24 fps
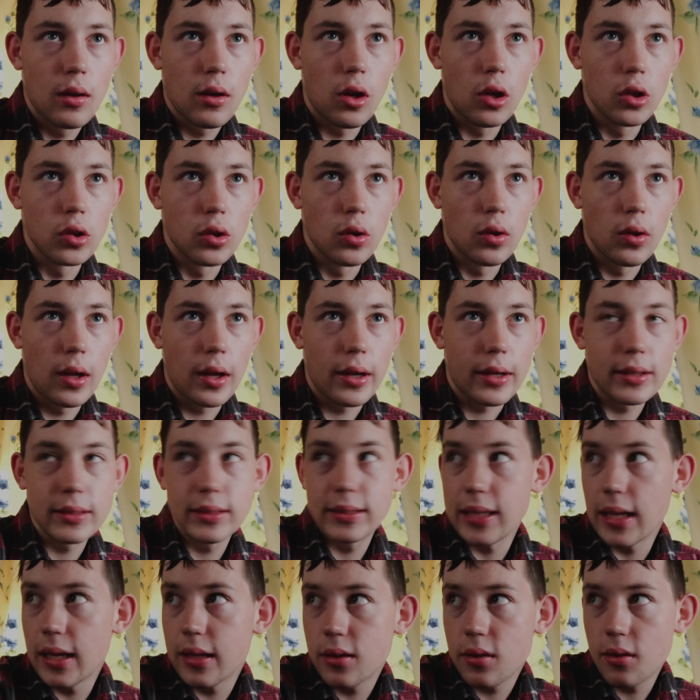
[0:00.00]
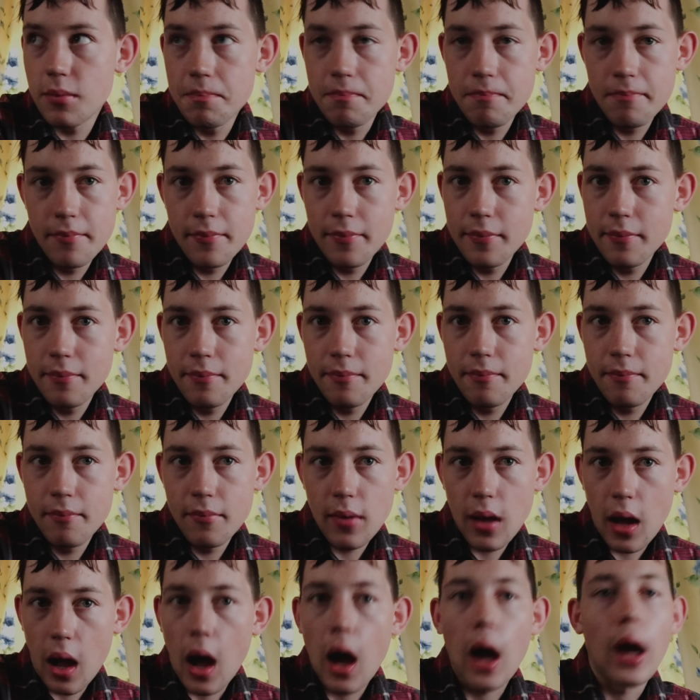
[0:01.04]
Although, like I said,
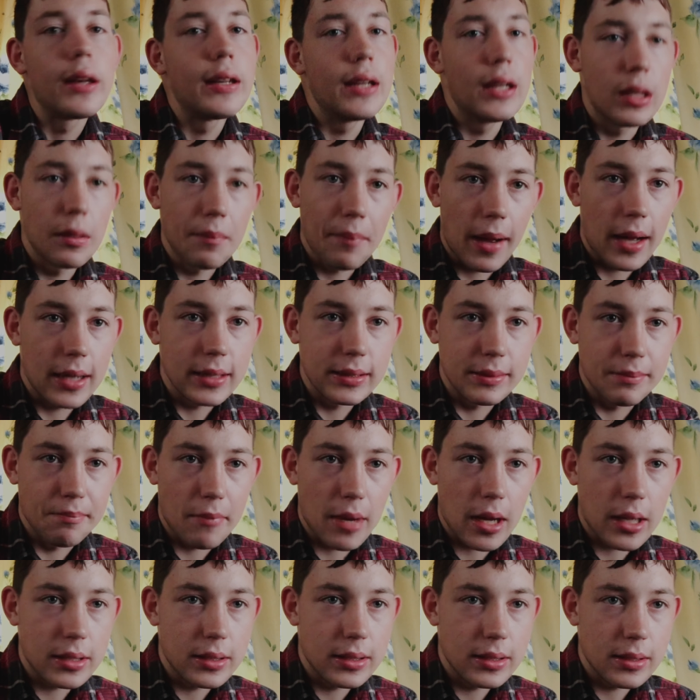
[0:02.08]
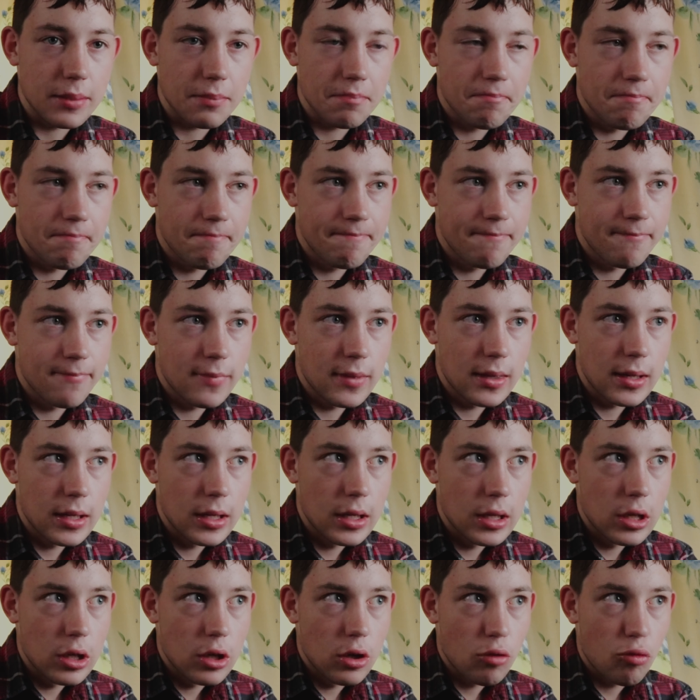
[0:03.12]
I need a pass in maths,
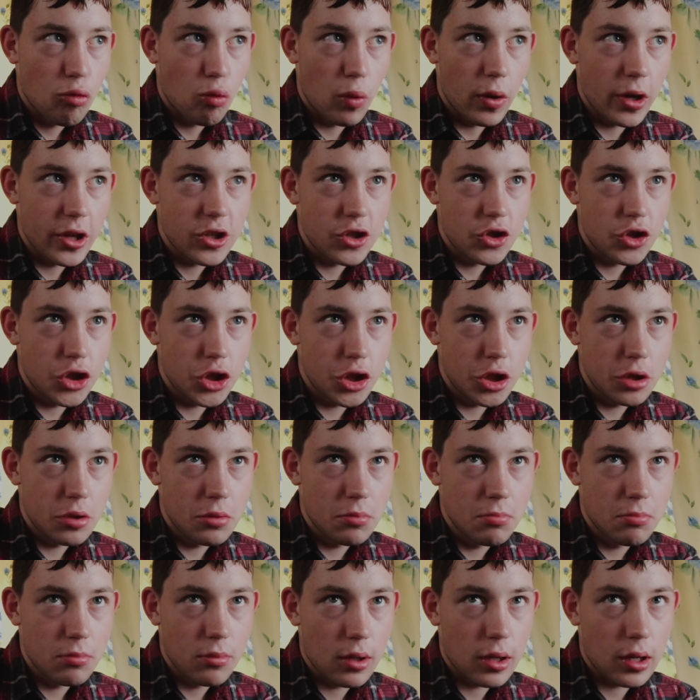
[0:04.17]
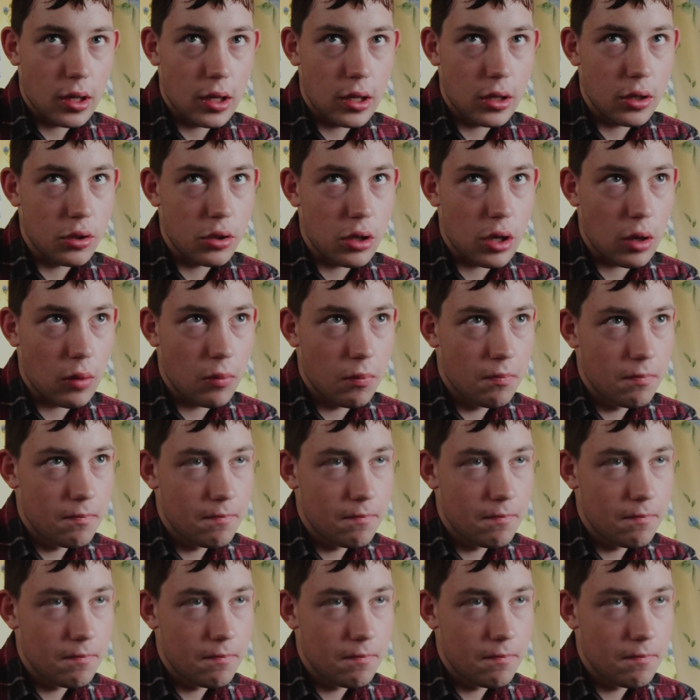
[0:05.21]
which, I don't know,